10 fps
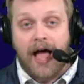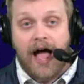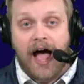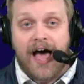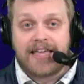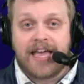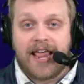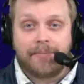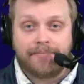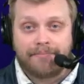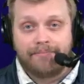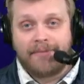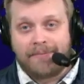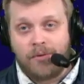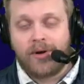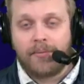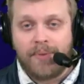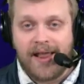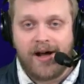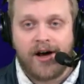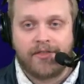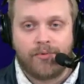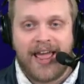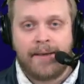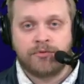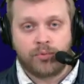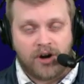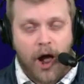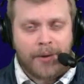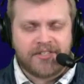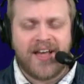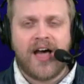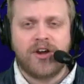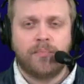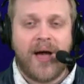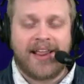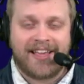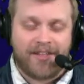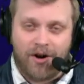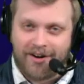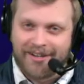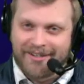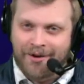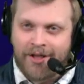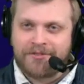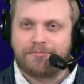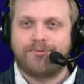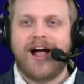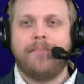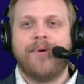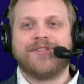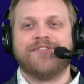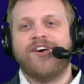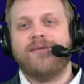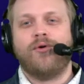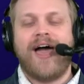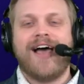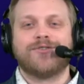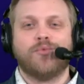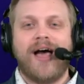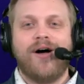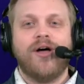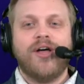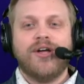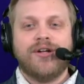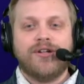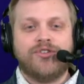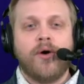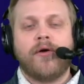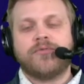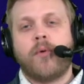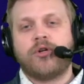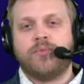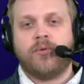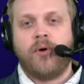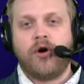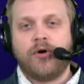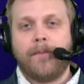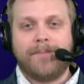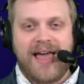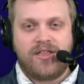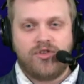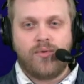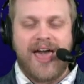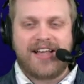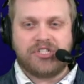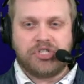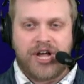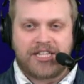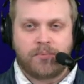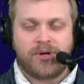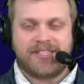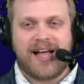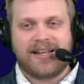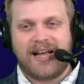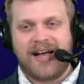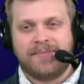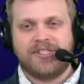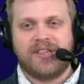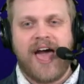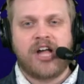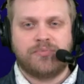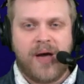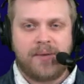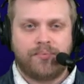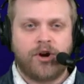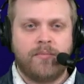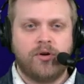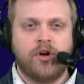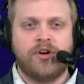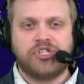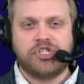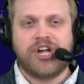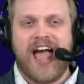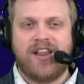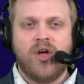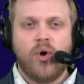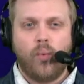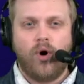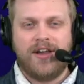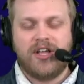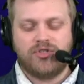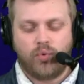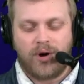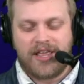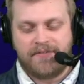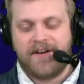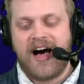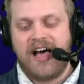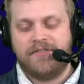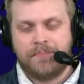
I get it. Maybe you want to bet on the Rams. Regardless of how you're betting, and there are tons of prop bets available as well, do with our sportsbook partner, BetUS, chatsports.com/bet. Promo code is CHAT125.